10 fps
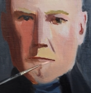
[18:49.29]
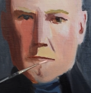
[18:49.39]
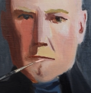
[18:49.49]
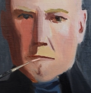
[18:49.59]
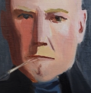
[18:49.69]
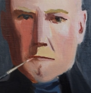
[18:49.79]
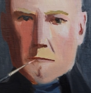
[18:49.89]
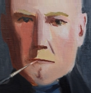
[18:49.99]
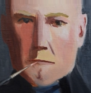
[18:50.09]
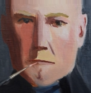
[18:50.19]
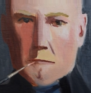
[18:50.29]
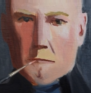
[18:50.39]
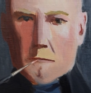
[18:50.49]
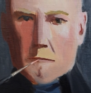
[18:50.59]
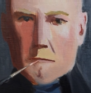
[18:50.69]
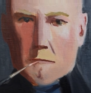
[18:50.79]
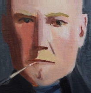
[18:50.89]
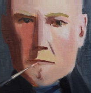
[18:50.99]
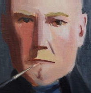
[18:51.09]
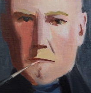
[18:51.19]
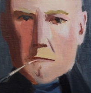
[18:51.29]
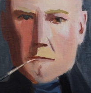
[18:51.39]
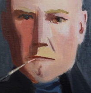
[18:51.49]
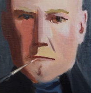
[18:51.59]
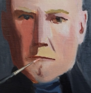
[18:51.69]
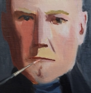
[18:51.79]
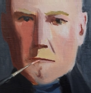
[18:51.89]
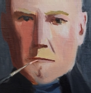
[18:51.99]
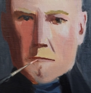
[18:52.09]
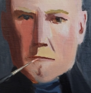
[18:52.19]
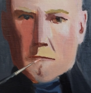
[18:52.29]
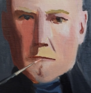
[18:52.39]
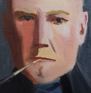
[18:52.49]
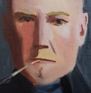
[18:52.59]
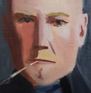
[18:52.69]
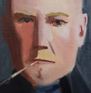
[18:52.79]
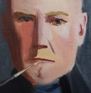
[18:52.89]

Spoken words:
(silence)